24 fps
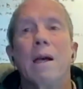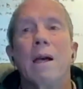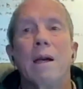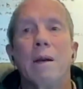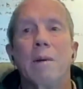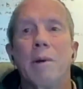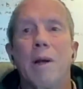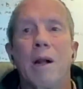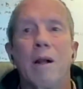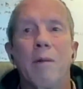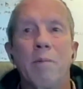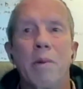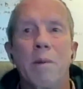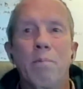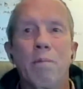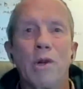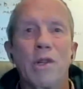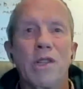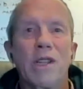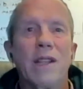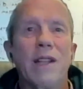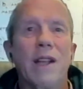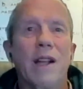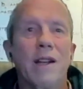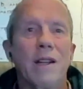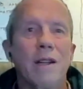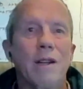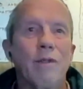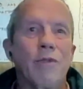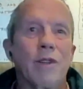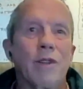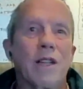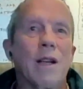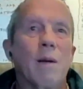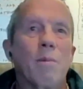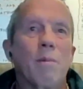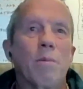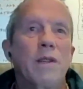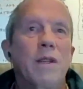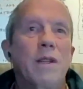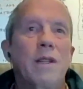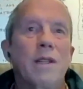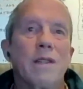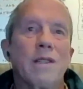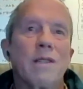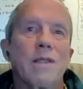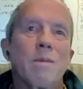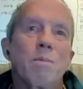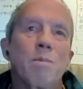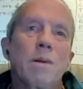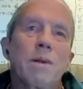Uh, but I've been pushing that at for a couple of years.